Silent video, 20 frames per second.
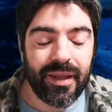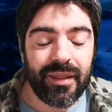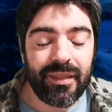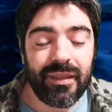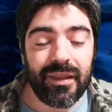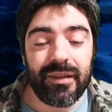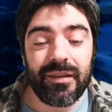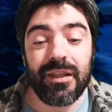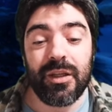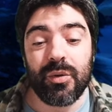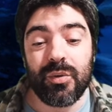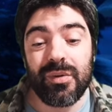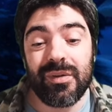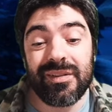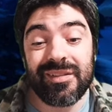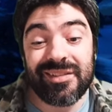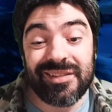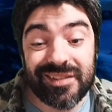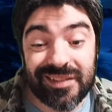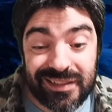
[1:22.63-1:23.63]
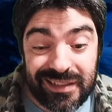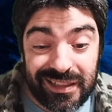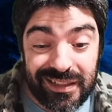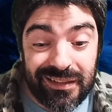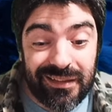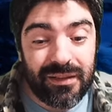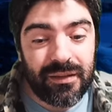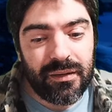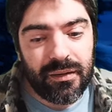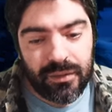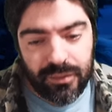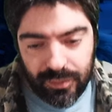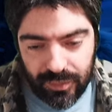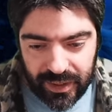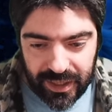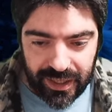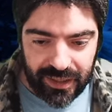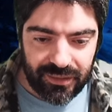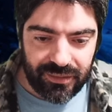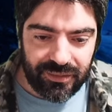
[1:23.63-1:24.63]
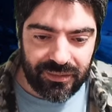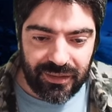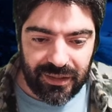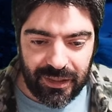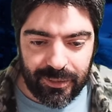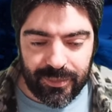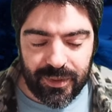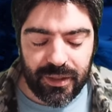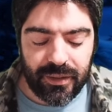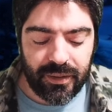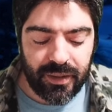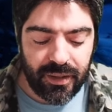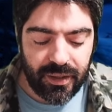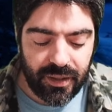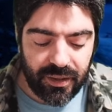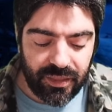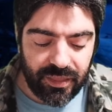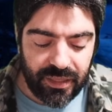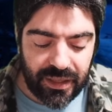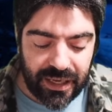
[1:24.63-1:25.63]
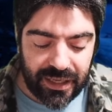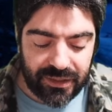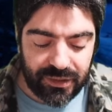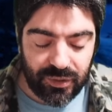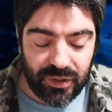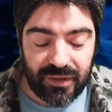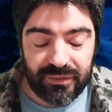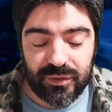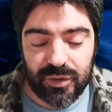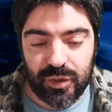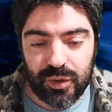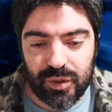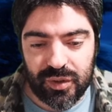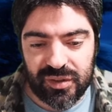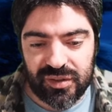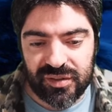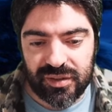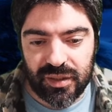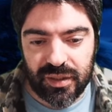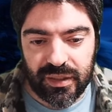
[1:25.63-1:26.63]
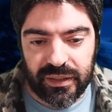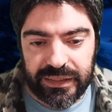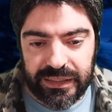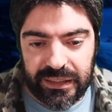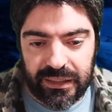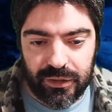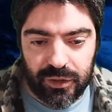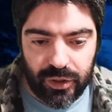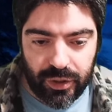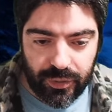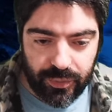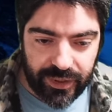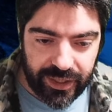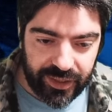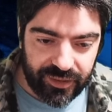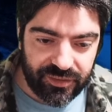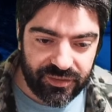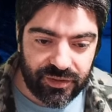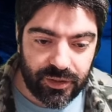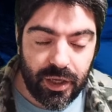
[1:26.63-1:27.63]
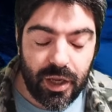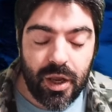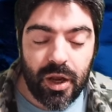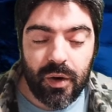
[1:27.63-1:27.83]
the new skill raid team that you have to use in your raids.